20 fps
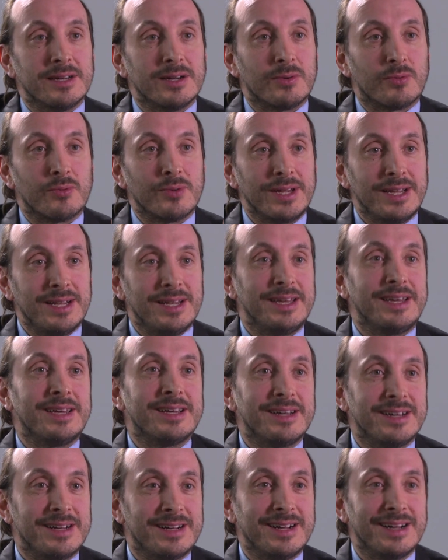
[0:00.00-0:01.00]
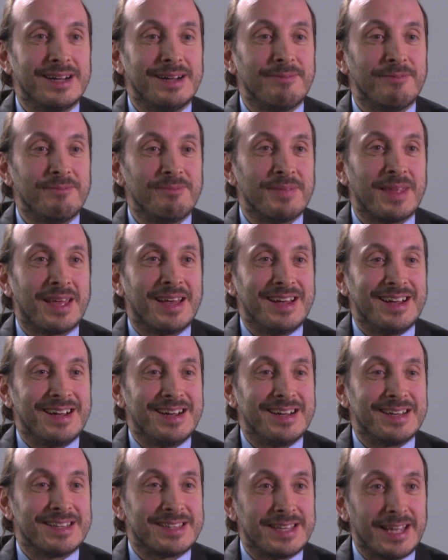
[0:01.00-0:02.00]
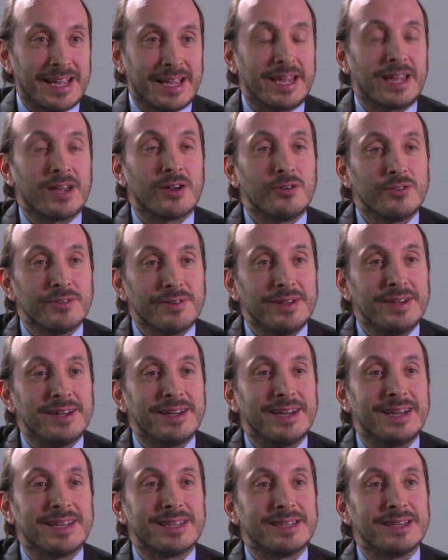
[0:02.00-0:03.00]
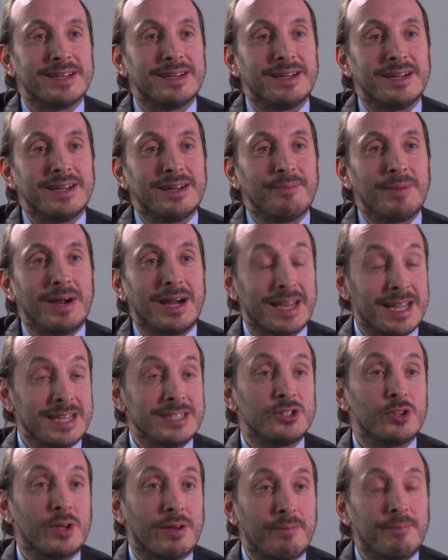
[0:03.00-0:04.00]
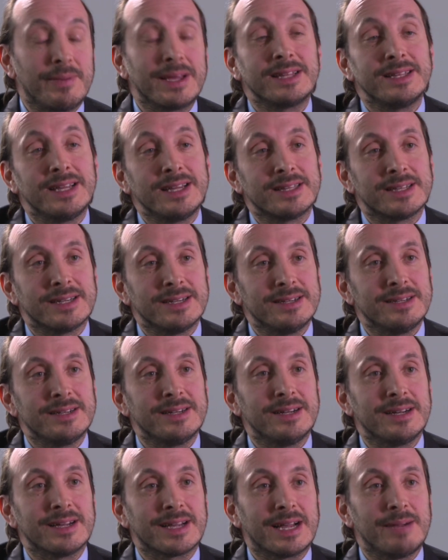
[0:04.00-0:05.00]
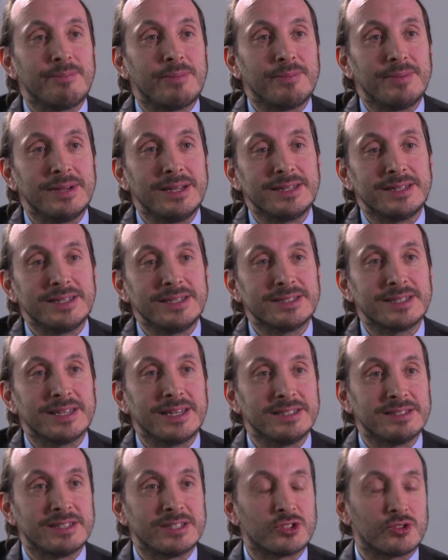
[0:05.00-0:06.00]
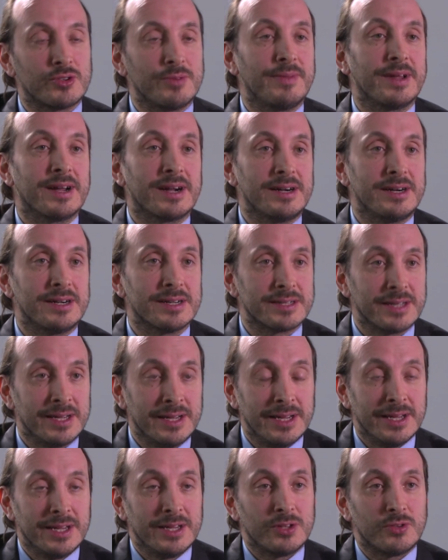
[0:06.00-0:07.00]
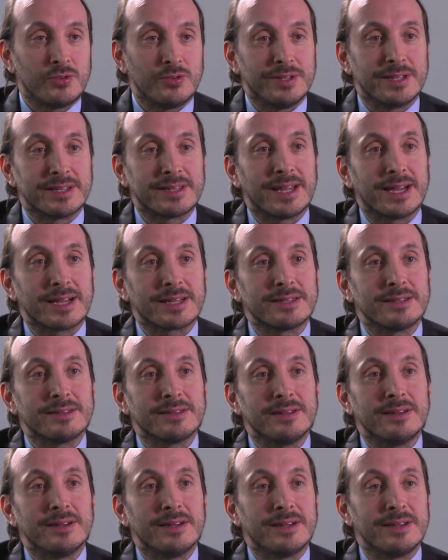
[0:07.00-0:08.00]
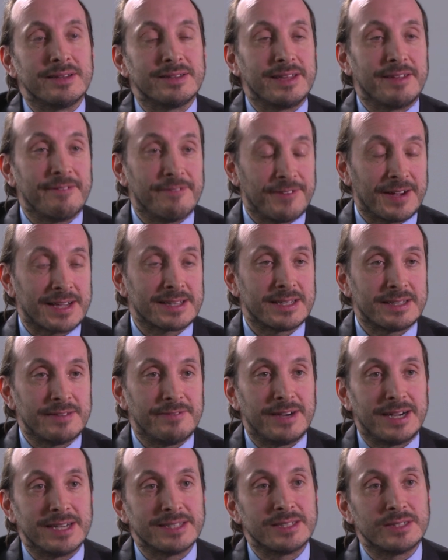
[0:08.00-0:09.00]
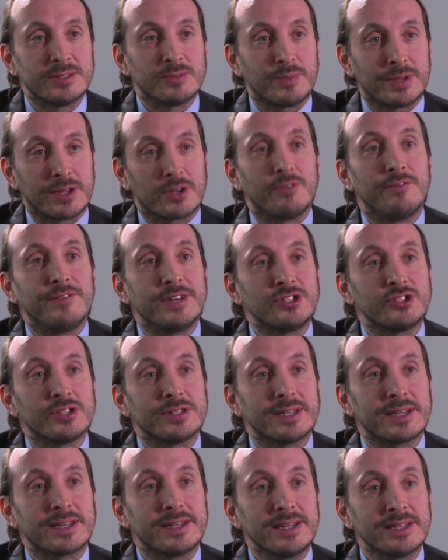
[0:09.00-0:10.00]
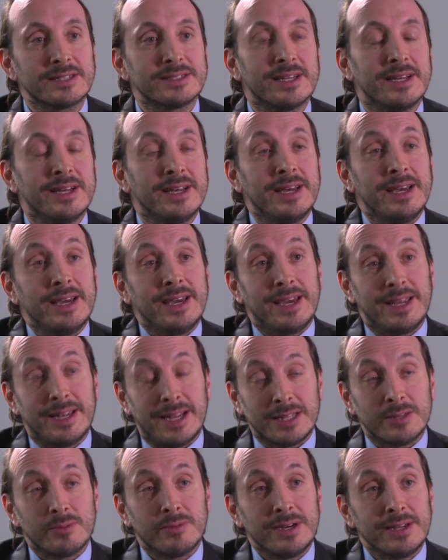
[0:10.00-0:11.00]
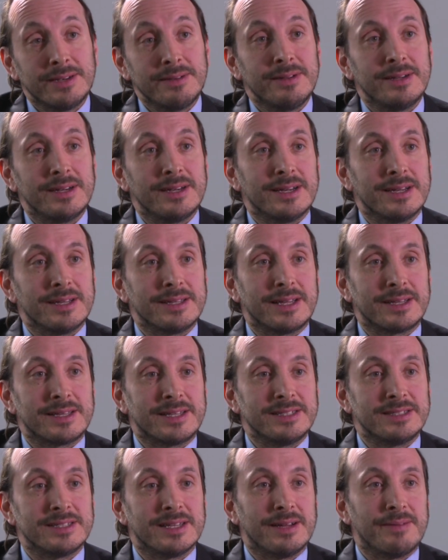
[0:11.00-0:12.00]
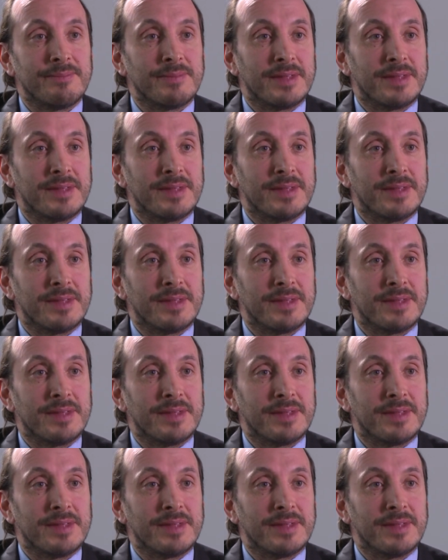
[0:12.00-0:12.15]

really taking on, and unless you have big data capabilities, it's extremely hard to detect infected devices with conventional techniques. Another one that is